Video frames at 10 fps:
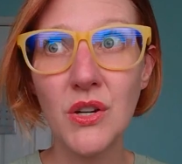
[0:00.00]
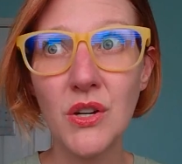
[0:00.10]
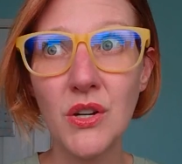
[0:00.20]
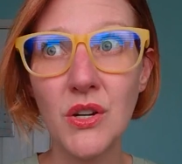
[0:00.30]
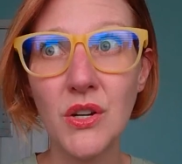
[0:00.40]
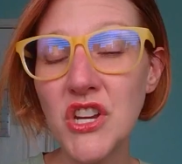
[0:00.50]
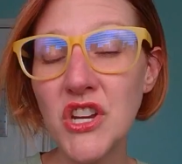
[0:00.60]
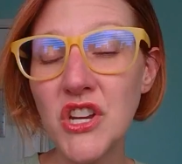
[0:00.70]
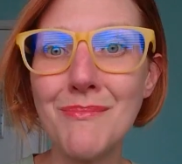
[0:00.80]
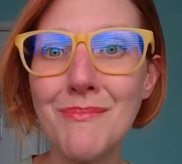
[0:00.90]
in a
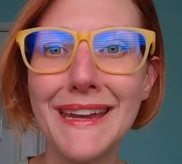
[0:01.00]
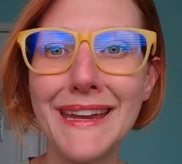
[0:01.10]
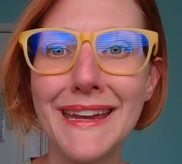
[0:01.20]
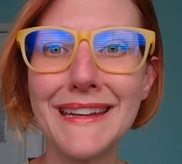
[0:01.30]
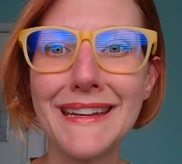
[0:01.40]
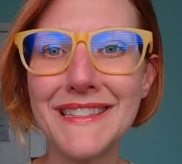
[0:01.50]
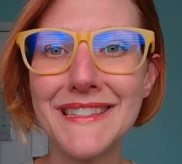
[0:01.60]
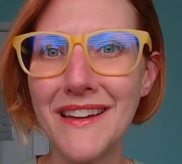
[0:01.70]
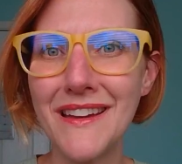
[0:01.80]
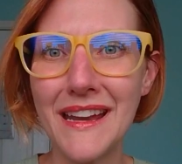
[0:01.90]
job and
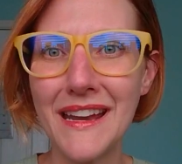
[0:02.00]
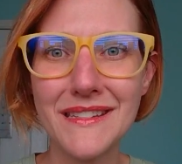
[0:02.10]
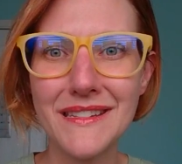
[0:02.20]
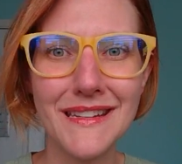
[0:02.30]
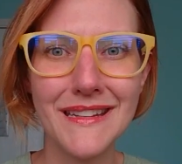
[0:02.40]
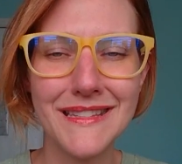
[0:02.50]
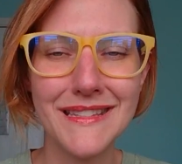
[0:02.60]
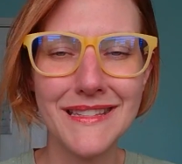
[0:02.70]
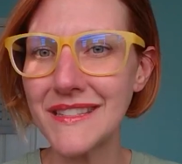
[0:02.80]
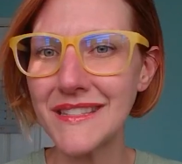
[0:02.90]
it
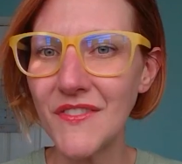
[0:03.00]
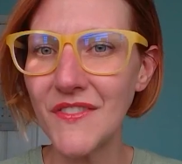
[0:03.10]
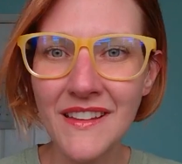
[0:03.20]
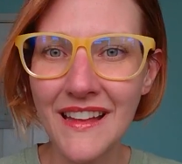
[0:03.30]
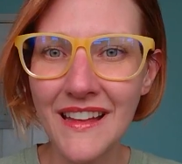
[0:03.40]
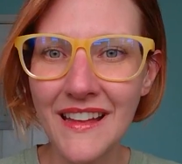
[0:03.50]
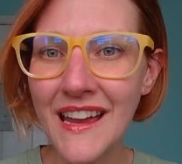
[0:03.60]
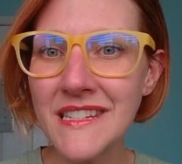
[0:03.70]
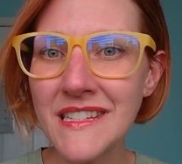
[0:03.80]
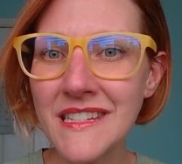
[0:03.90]
doesn't feel
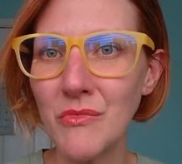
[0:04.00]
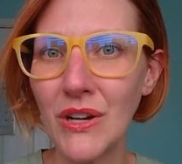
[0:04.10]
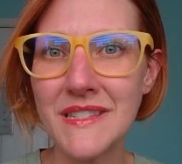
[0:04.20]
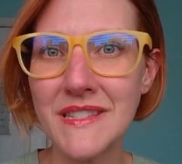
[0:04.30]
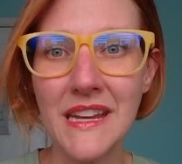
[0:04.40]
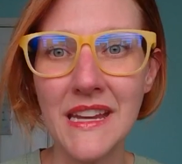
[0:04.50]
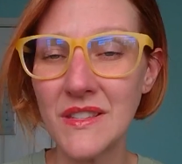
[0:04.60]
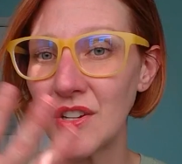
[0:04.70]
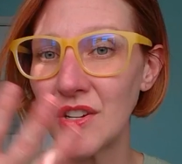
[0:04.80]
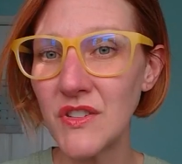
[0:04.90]
aligned anymore. It's like it
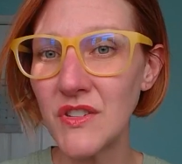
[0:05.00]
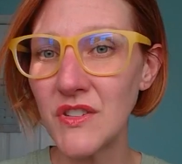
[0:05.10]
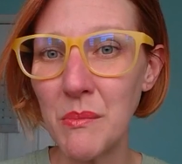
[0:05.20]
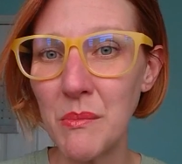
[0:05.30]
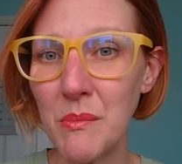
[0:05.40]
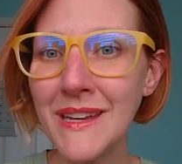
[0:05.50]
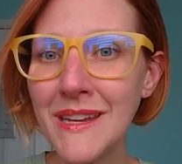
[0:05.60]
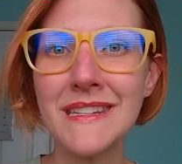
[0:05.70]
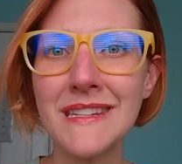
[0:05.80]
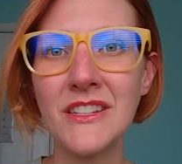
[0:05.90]
served you at one point
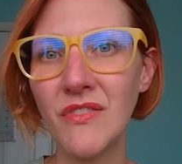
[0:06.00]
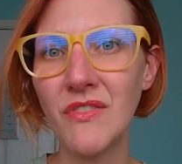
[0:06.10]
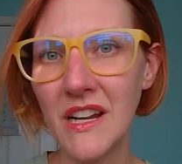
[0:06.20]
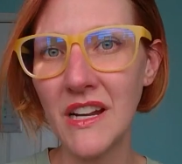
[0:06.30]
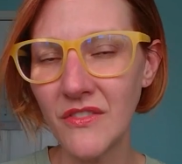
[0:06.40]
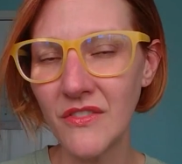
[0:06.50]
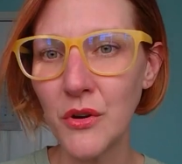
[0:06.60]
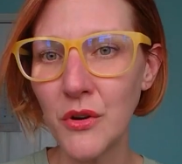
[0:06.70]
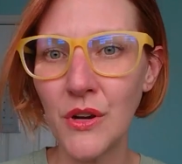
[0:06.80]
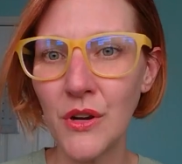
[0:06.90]
and now you've kind of
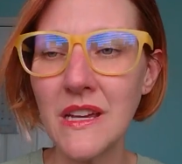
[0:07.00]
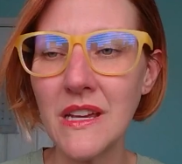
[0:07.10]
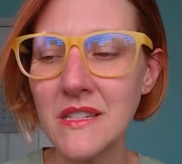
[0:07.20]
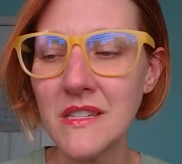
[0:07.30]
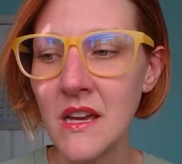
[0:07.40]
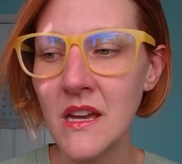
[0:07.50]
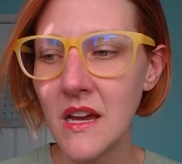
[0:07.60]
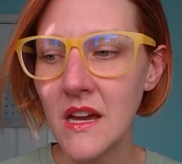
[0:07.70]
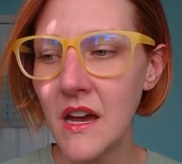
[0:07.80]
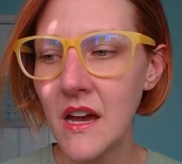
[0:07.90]
outgrown it.
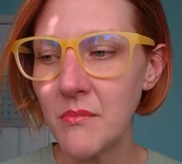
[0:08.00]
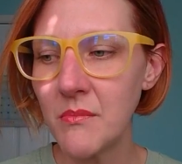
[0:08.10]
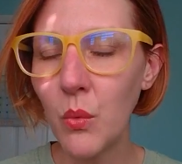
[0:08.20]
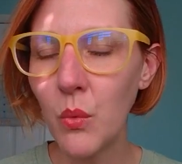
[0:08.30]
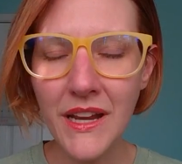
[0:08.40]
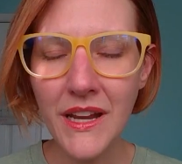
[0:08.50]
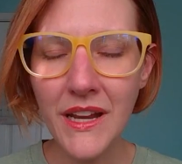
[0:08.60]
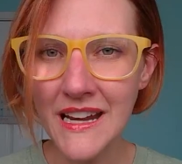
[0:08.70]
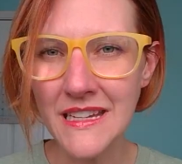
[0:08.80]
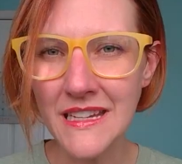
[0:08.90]
Whatever
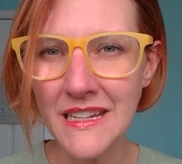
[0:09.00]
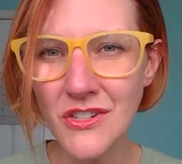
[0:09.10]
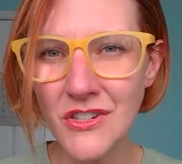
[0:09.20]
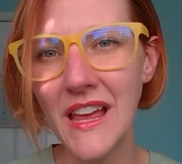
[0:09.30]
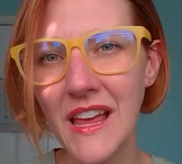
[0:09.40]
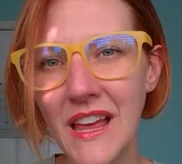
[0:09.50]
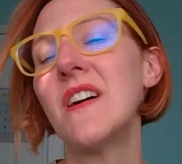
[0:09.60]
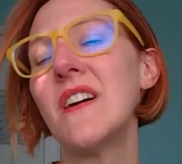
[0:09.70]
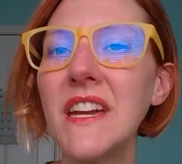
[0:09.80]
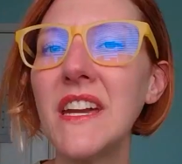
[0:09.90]
that is in your life, I
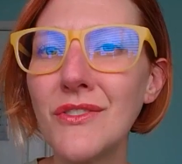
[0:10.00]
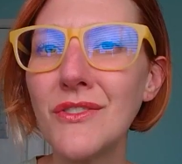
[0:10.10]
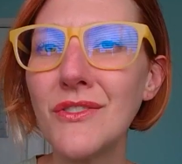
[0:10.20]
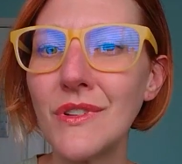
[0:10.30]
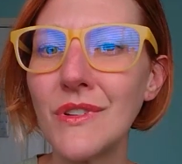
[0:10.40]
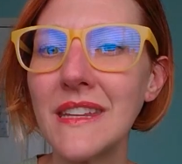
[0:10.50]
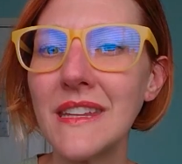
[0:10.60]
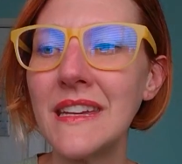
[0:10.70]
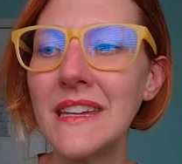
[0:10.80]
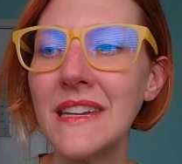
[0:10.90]
invite you to
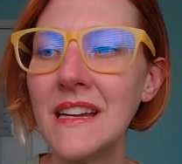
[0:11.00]
really